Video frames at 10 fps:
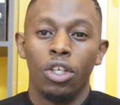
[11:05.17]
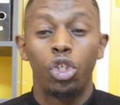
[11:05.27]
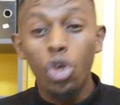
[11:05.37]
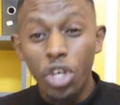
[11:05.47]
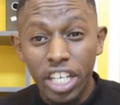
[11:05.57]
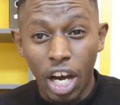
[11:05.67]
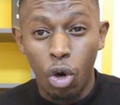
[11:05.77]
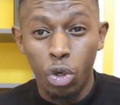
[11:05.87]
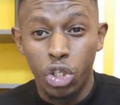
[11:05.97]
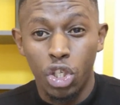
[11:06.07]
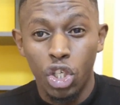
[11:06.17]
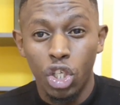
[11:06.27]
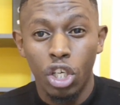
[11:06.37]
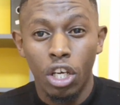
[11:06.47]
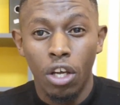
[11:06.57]
So you need a coach.
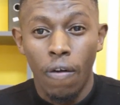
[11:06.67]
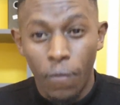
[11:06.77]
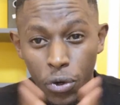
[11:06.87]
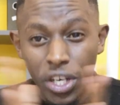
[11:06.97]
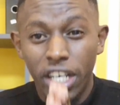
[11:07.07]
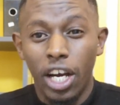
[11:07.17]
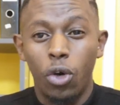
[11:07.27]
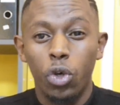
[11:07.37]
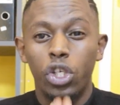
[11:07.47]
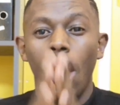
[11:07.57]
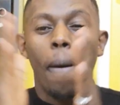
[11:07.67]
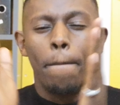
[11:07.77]
You need a coach.